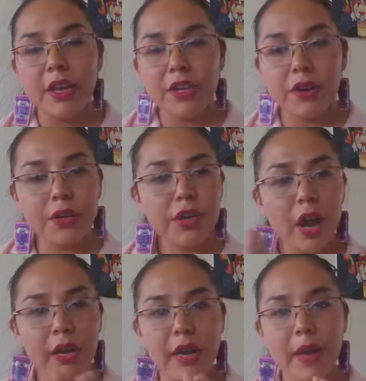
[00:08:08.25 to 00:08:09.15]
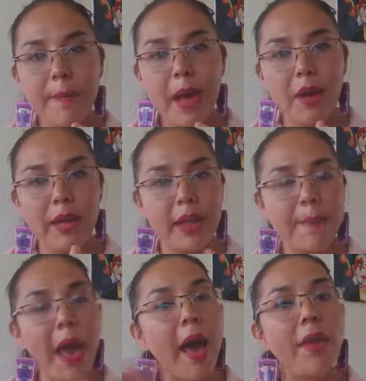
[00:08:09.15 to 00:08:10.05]
you're talking about a
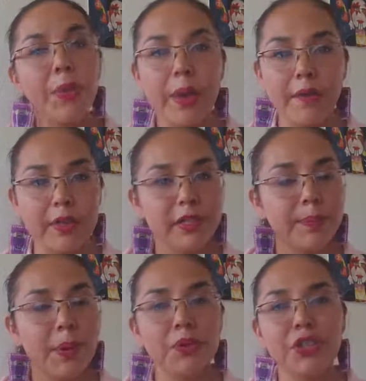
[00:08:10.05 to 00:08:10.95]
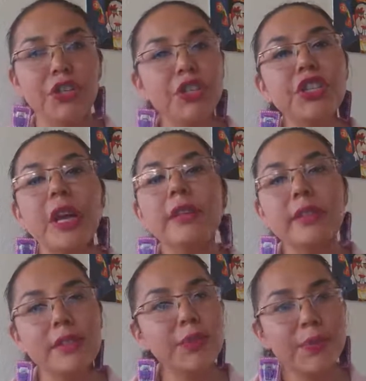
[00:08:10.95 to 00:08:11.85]
pathway of exposure
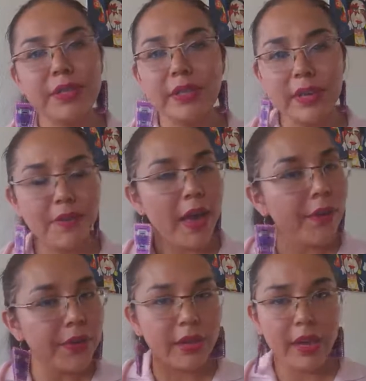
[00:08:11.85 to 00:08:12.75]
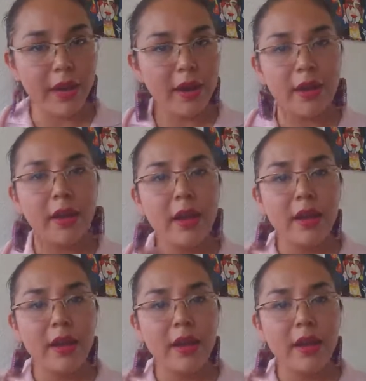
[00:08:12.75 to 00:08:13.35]
just to receive healthcare